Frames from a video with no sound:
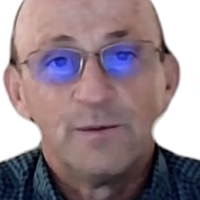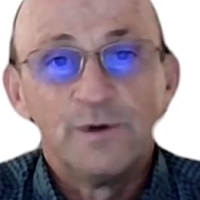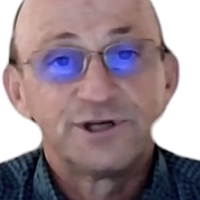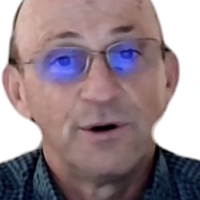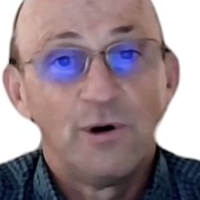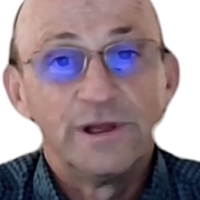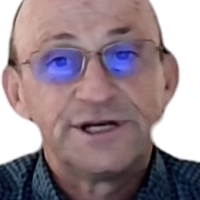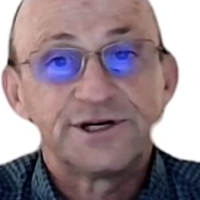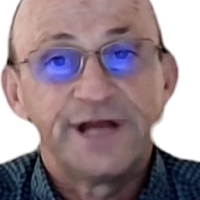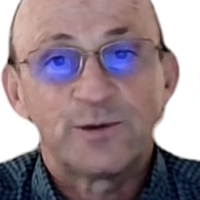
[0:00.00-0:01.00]
which are all
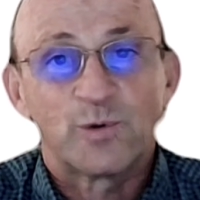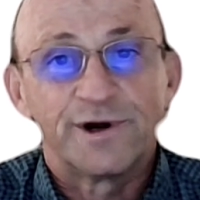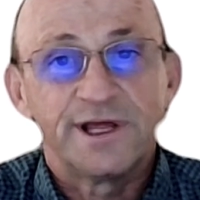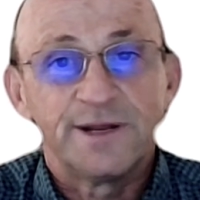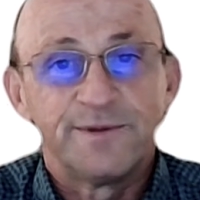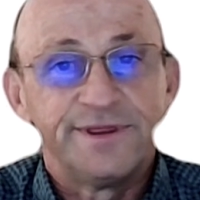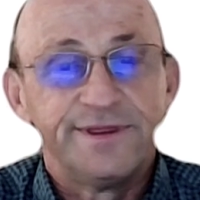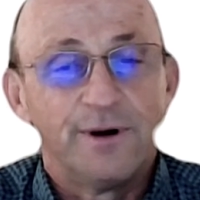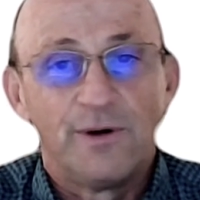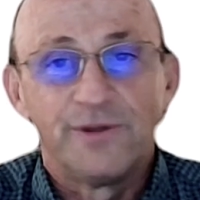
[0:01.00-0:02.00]
internetworking
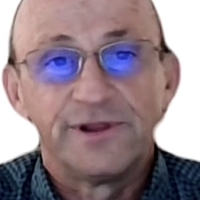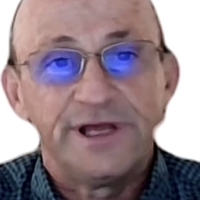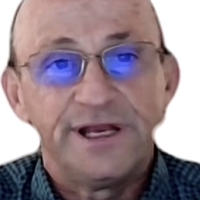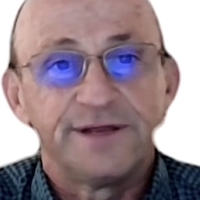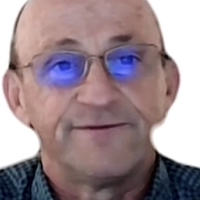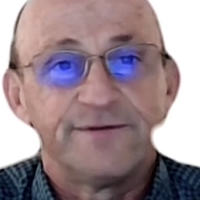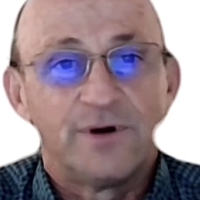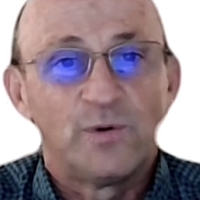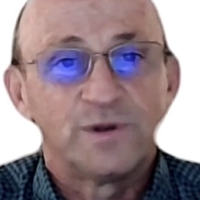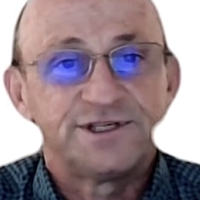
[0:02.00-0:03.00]
with all the leading
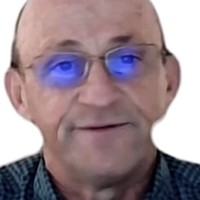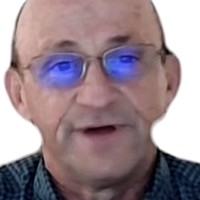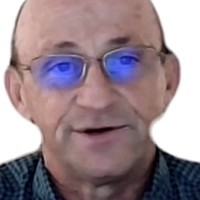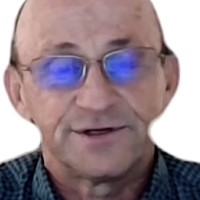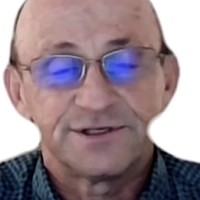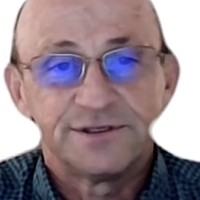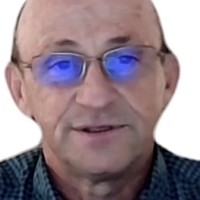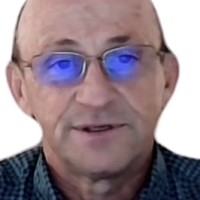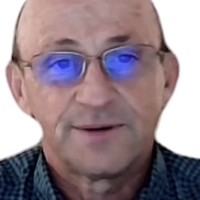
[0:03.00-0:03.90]
OLT vendors.